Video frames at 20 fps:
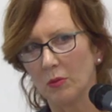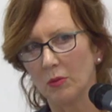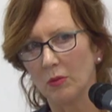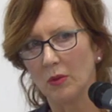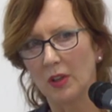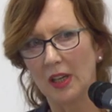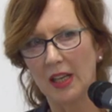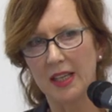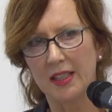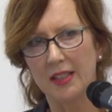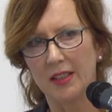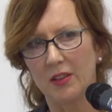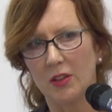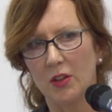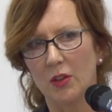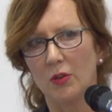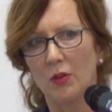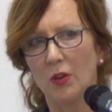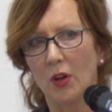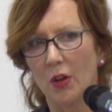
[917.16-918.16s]
relating
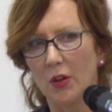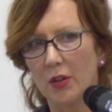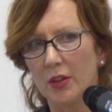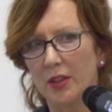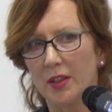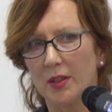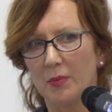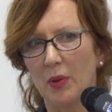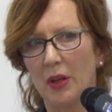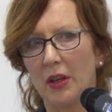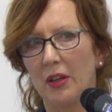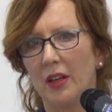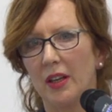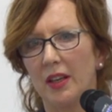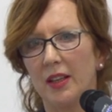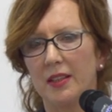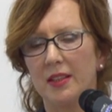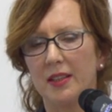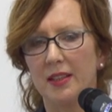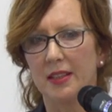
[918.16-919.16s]
to notice
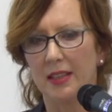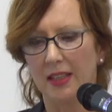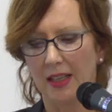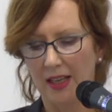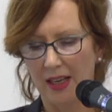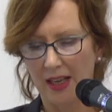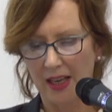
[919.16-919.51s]
periods